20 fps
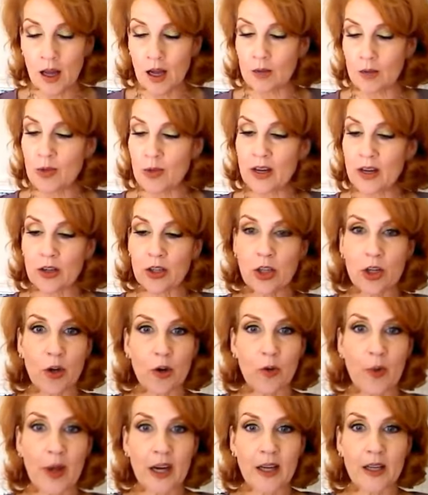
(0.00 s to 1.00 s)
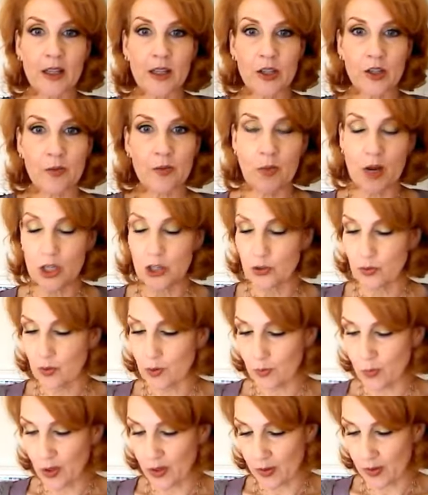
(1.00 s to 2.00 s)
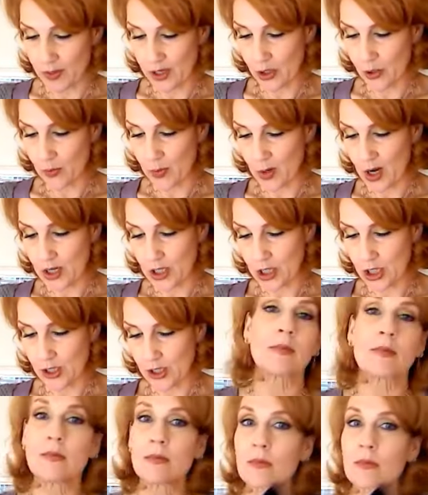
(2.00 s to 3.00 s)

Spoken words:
I'm now going to go back into Mushroom with the bigger brush